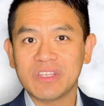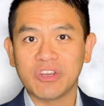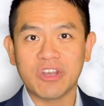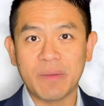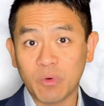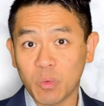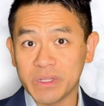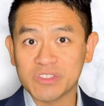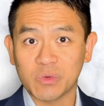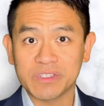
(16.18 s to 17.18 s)
your number
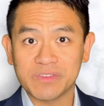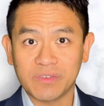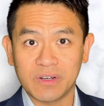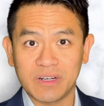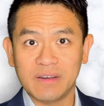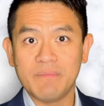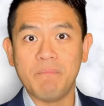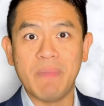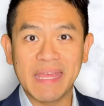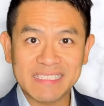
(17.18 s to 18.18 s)
one source for
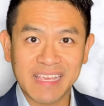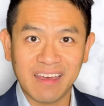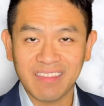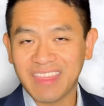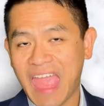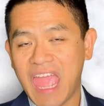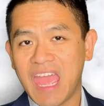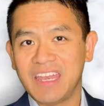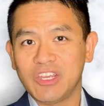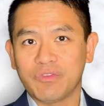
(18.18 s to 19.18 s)
men's health
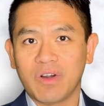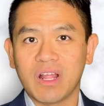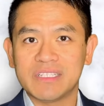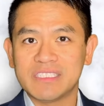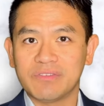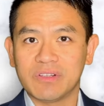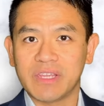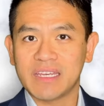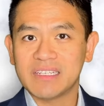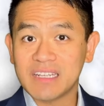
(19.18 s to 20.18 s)
and urology related